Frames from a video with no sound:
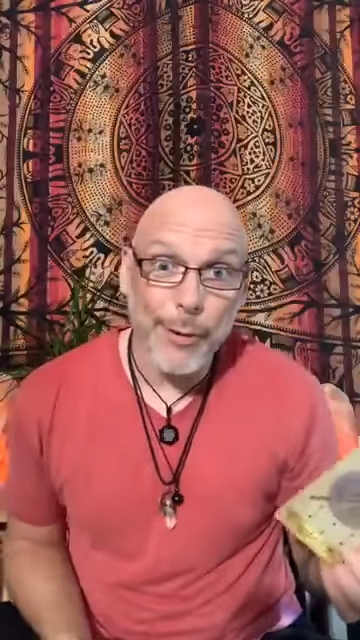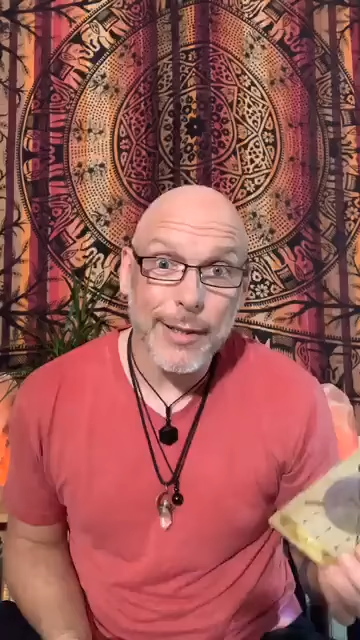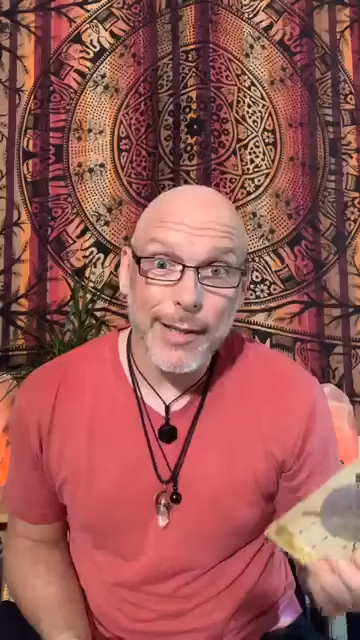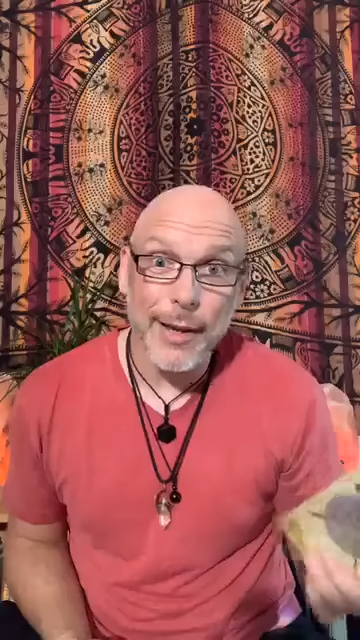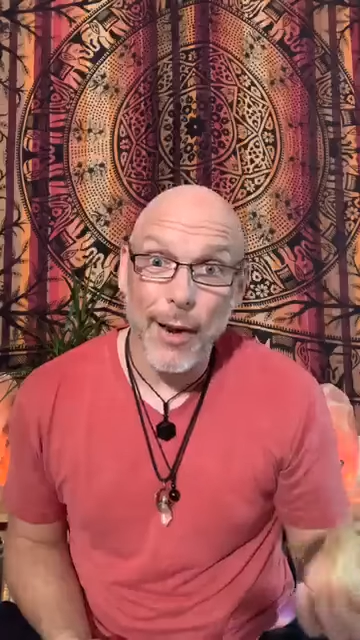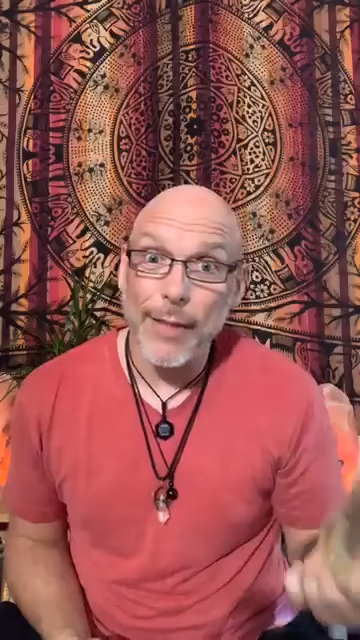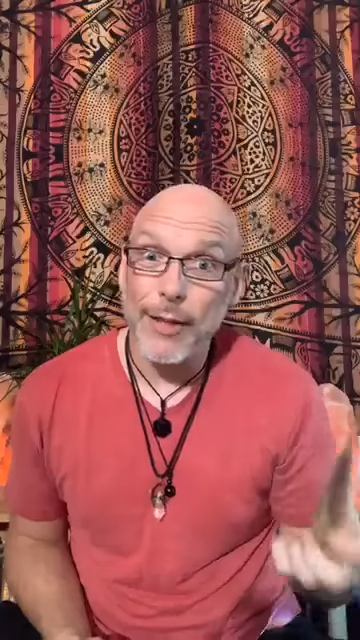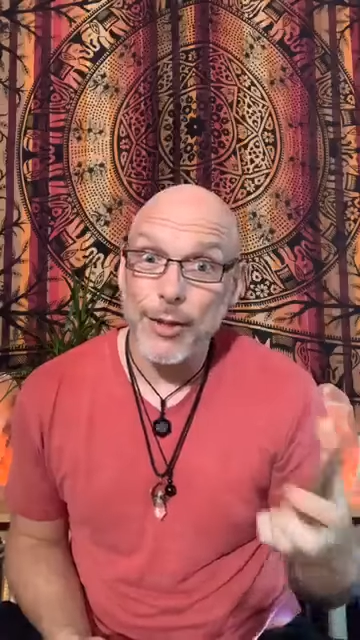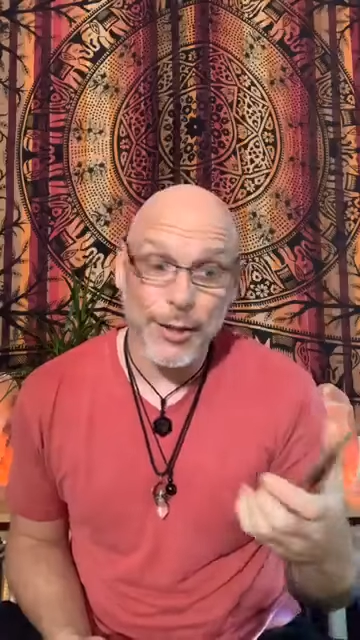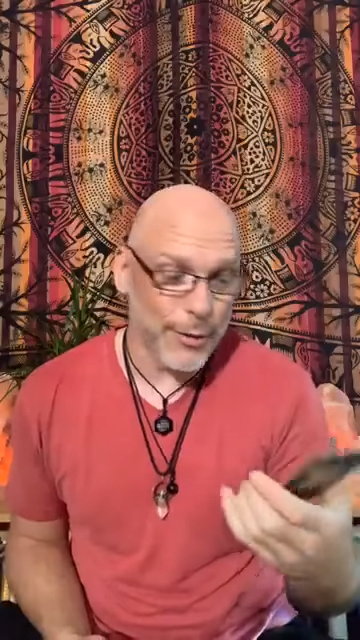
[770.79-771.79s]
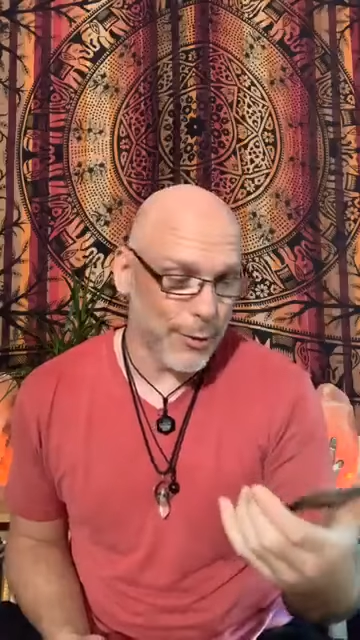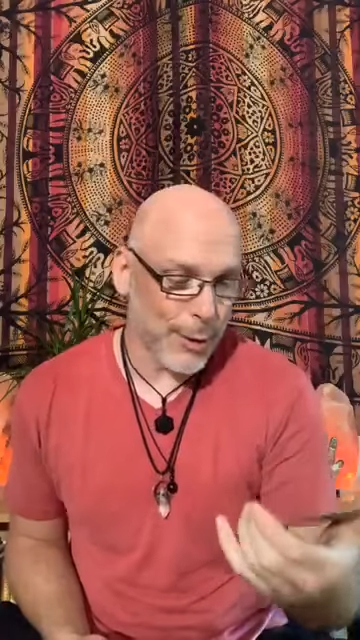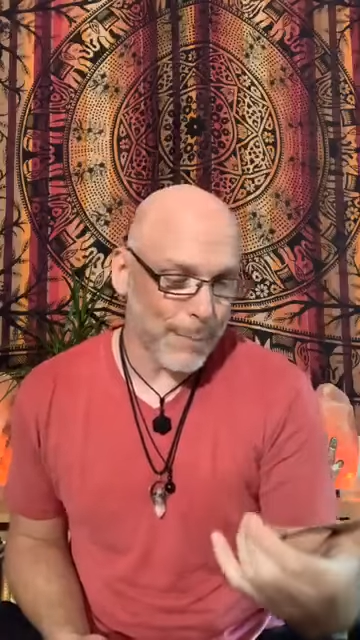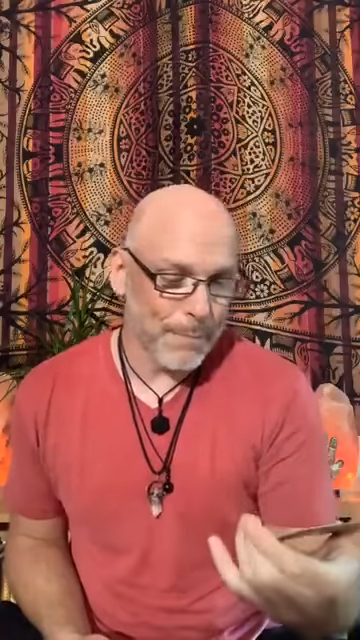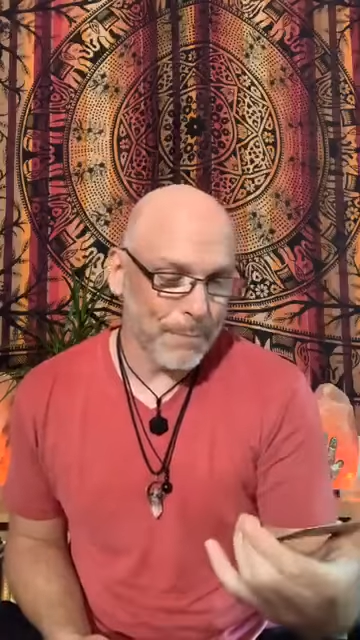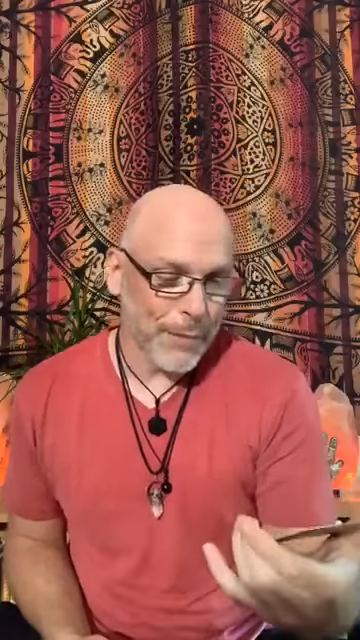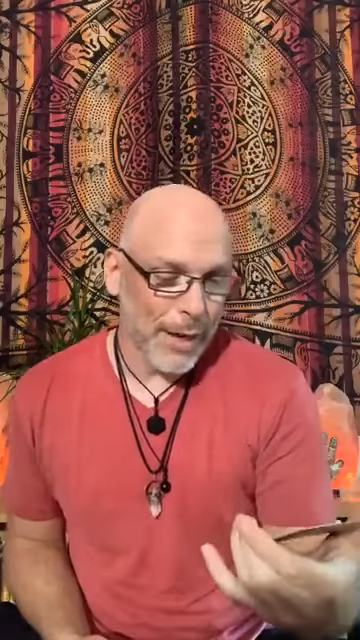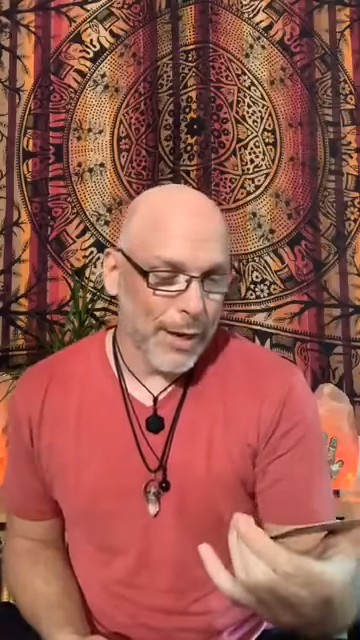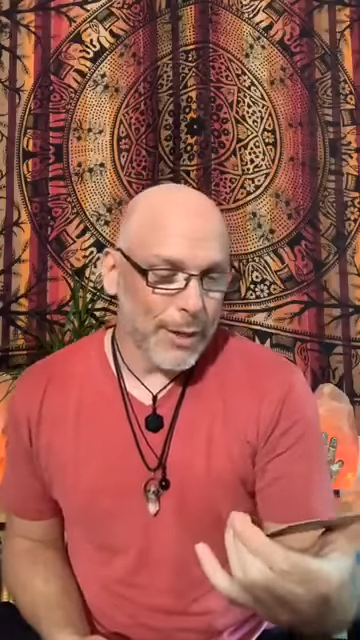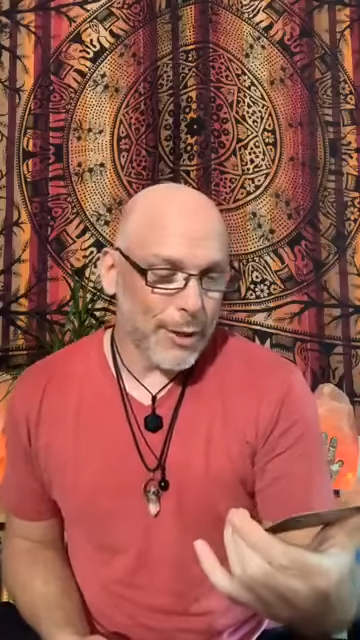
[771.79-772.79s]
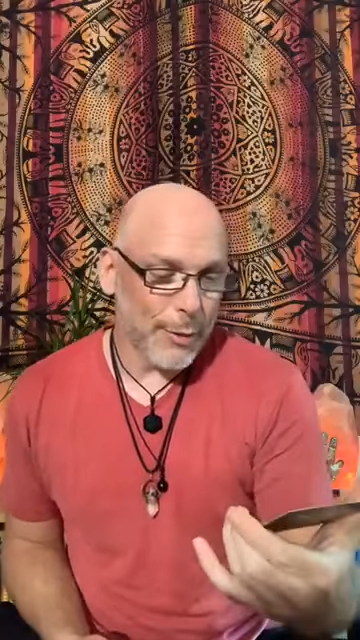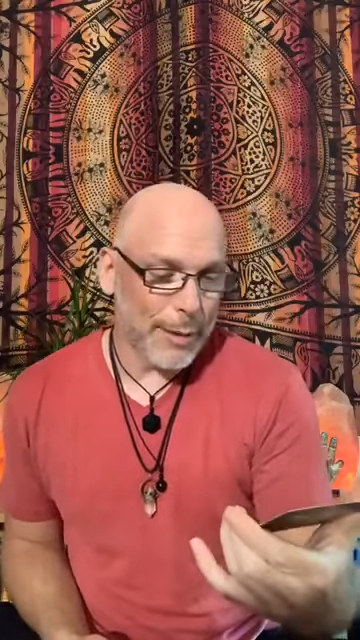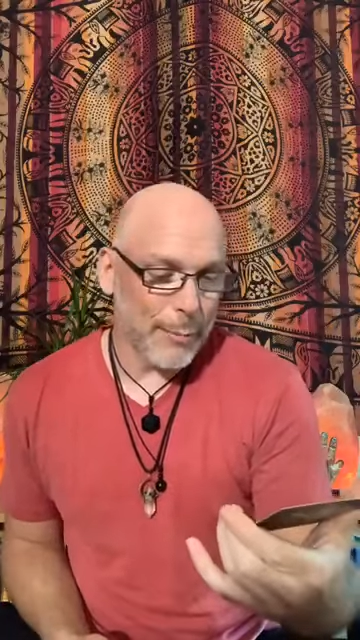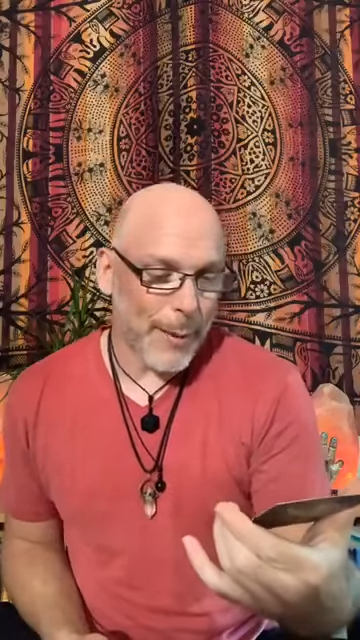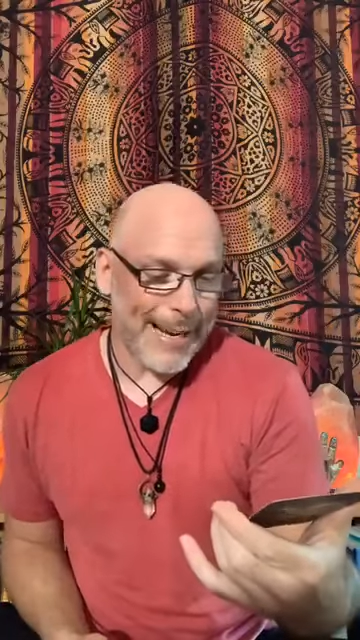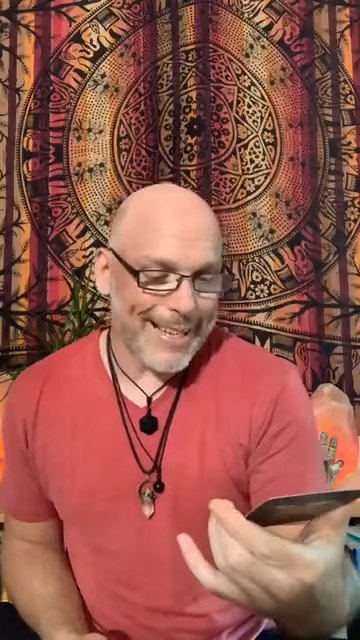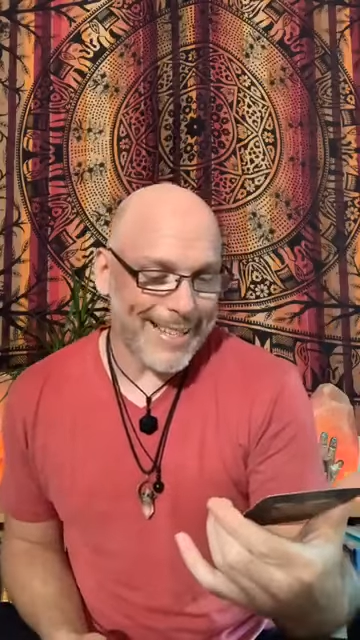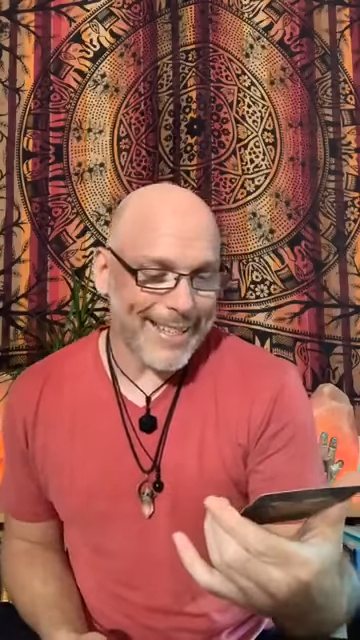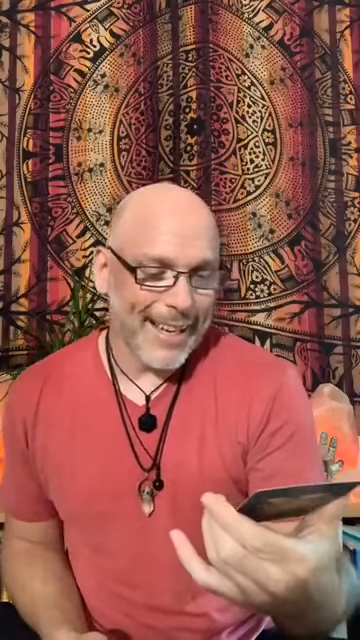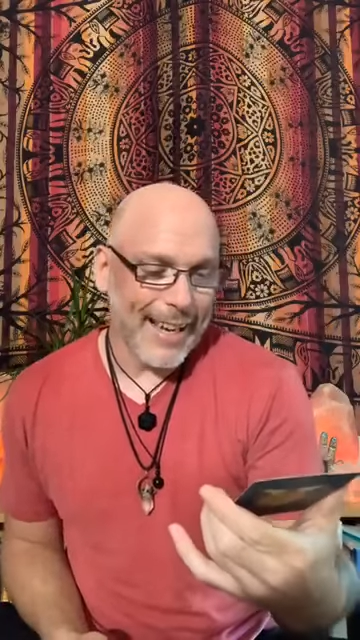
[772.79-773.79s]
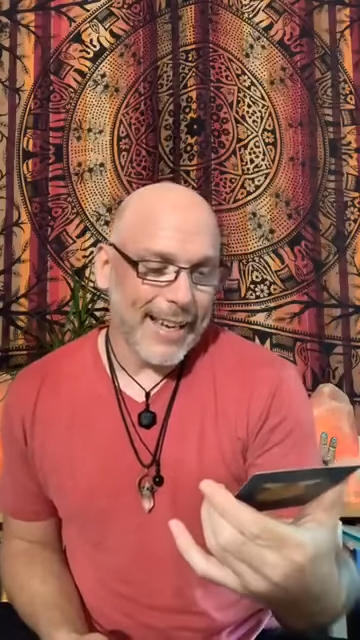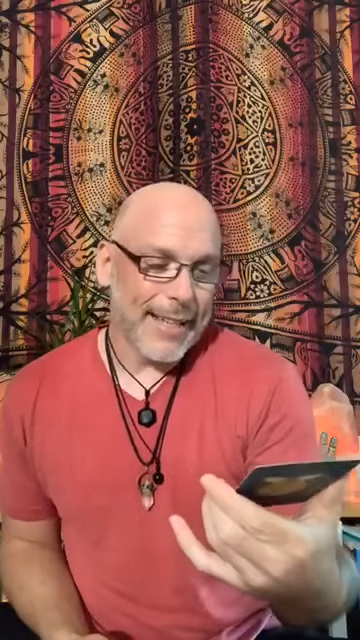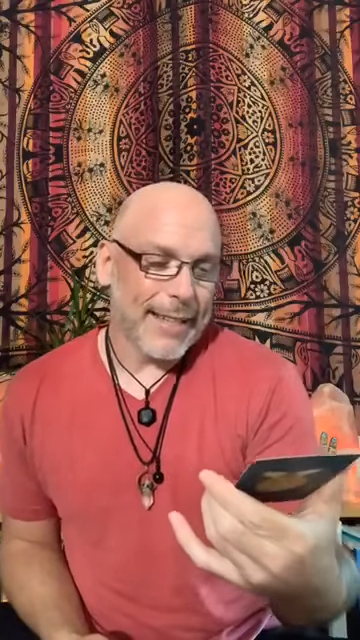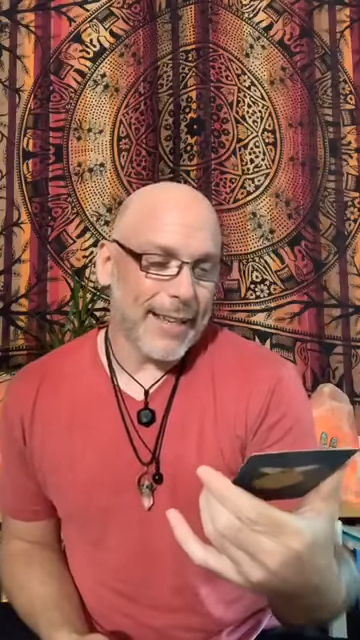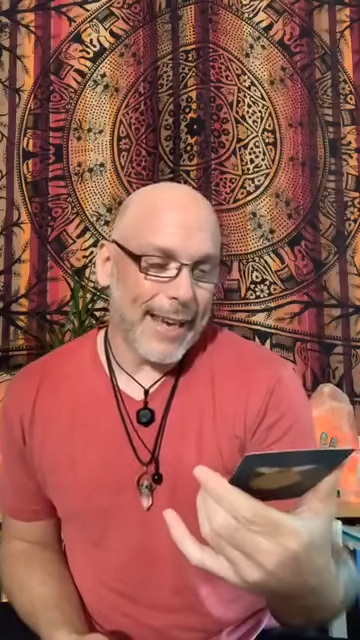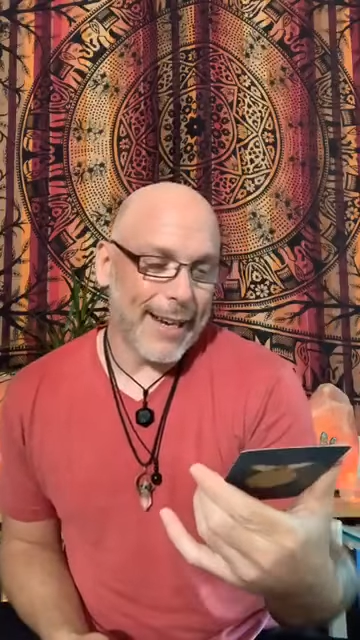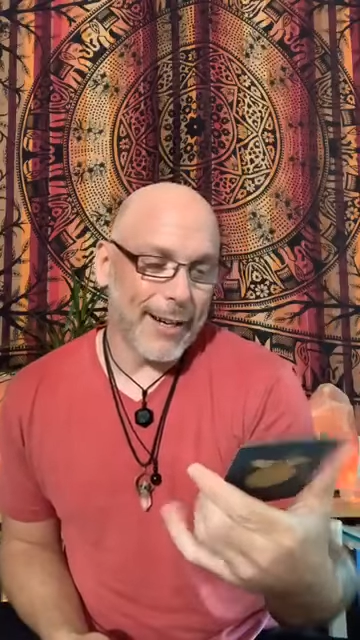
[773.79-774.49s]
focusing on the shitstorm? So embrace the